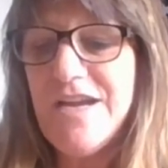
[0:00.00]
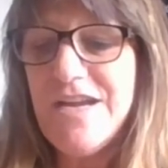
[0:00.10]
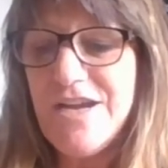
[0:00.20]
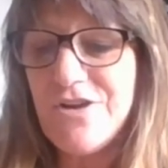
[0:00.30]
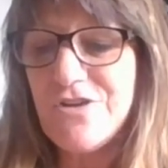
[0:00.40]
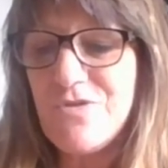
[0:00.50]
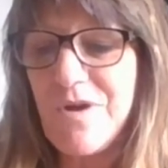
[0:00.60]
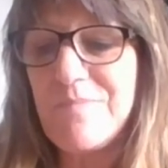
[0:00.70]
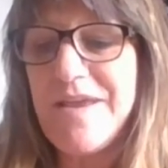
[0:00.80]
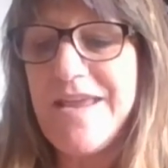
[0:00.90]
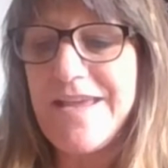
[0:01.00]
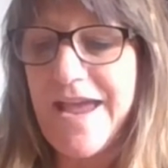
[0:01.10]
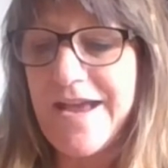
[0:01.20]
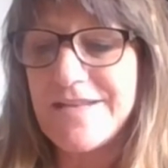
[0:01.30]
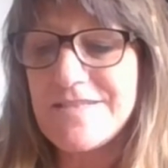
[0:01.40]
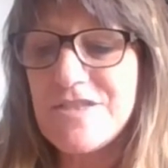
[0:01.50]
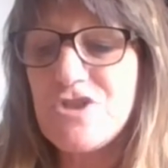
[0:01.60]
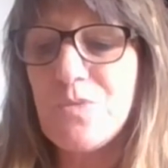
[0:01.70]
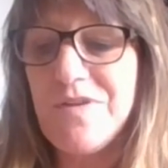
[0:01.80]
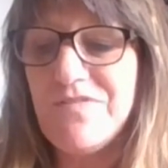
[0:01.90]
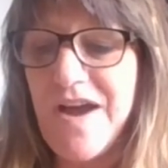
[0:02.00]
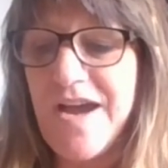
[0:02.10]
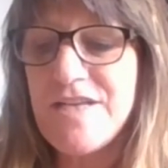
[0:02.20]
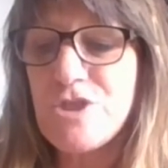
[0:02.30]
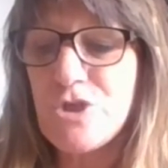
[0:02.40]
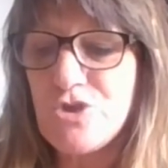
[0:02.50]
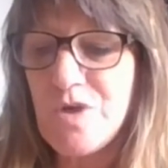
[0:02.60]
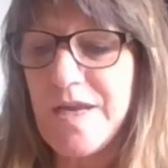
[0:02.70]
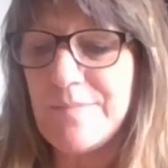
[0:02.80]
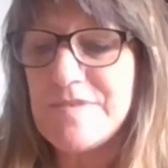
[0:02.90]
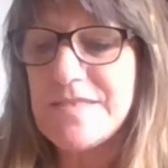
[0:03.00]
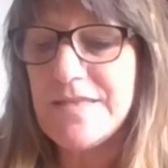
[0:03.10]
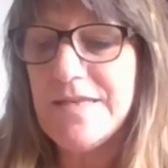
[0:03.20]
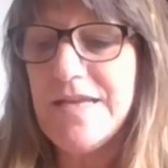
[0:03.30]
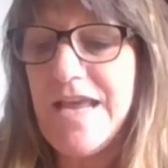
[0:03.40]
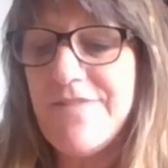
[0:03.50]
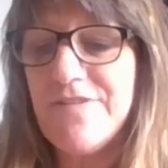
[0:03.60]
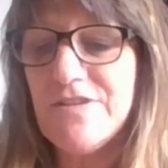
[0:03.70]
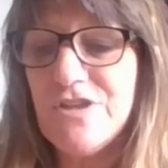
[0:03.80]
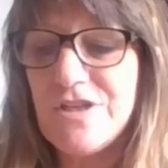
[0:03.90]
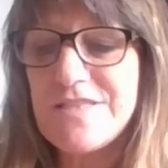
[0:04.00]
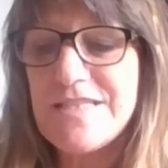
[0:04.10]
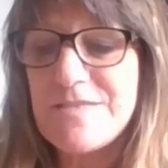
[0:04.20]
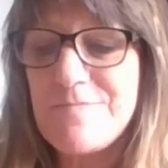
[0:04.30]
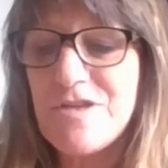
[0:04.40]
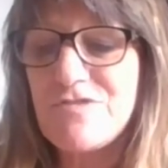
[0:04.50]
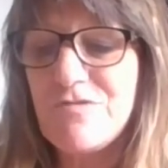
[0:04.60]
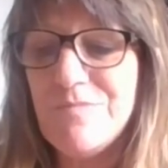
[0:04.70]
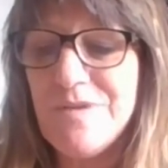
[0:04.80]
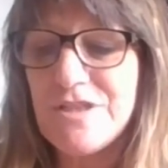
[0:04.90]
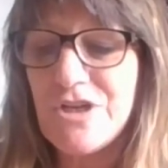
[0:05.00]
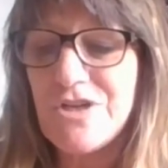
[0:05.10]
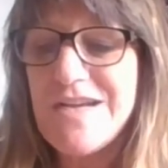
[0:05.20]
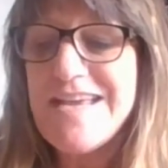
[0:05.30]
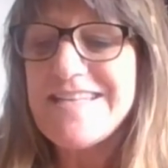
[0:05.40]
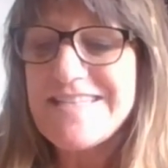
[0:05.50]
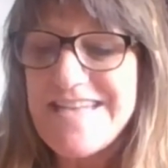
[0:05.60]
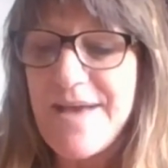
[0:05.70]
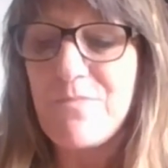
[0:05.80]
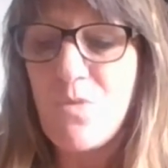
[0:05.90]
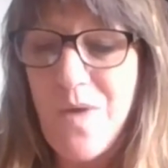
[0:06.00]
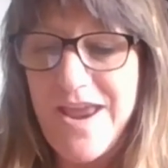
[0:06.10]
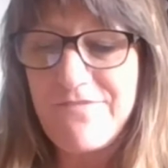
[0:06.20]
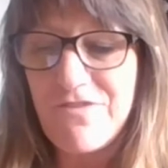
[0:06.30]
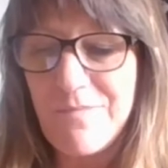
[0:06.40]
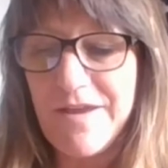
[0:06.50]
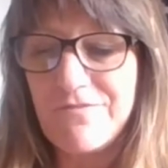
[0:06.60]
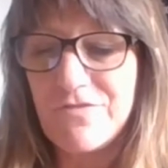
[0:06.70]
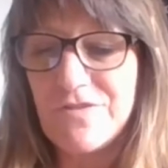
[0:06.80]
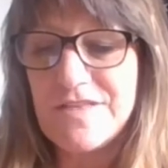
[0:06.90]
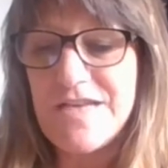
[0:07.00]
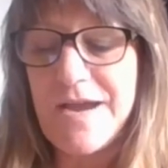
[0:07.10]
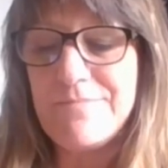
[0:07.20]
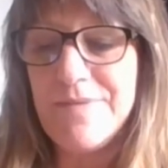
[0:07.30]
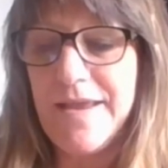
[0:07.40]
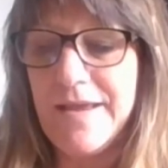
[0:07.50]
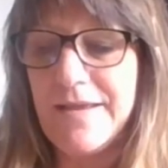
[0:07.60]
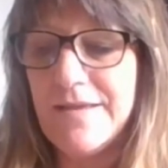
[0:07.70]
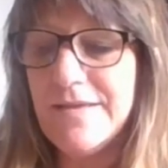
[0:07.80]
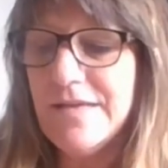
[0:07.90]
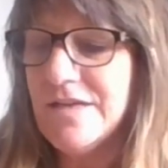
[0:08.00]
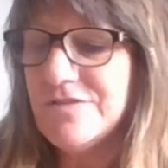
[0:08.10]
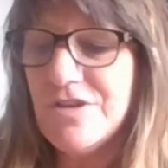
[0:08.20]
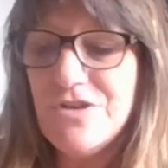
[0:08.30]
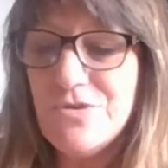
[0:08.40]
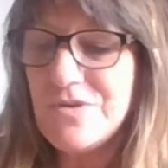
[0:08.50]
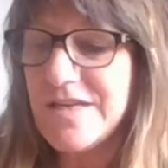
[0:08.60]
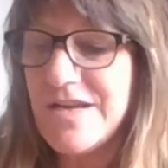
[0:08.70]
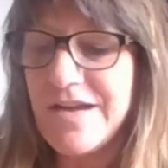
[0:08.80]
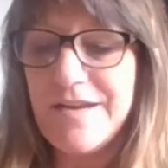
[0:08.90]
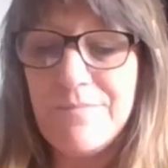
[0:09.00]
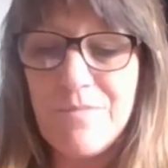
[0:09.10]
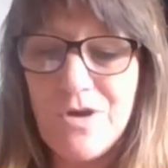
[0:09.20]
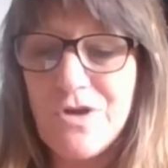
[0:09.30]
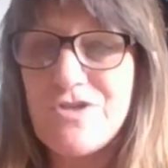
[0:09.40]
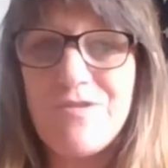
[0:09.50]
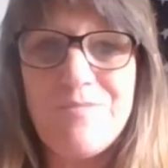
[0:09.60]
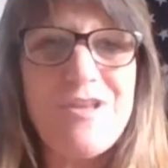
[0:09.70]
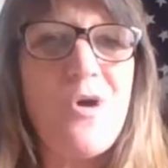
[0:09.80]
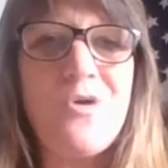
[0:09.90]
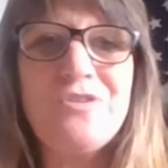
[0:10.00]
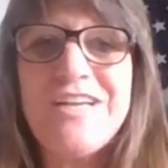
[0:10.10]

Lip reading: Here you are being asked to revise your dreams. If it looks and smells familiar, step away from it for the time being. The new cannot emerge from the old.